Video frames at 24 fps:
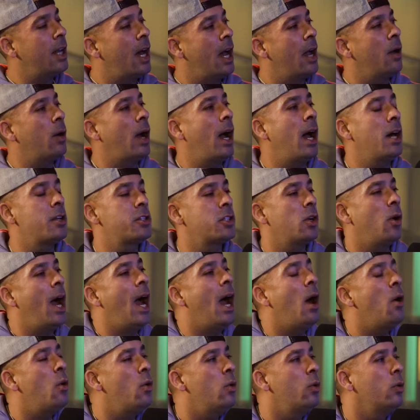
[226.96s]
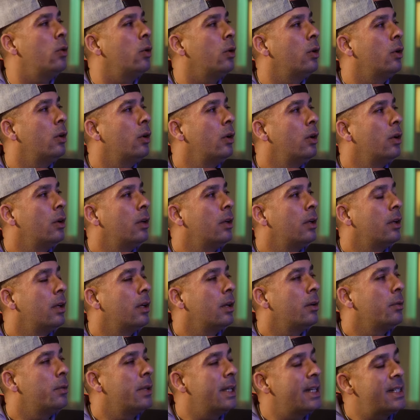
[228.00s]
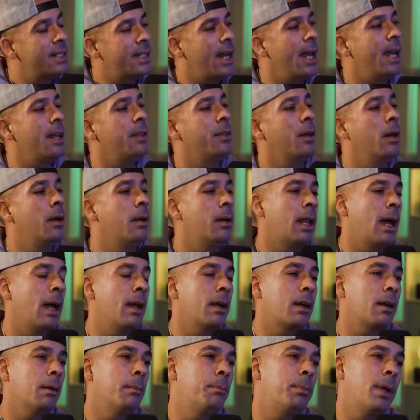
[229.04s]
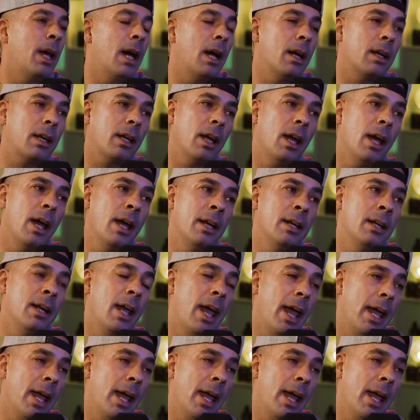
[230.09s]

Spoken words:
Like, so how... They say that like black and